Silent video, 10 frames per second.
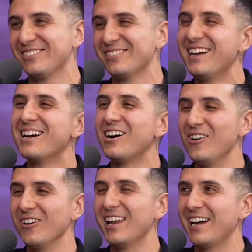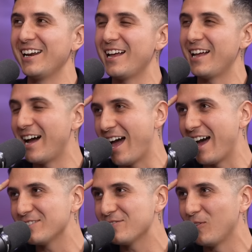to online
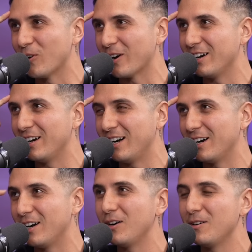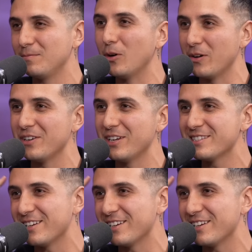ads for motivated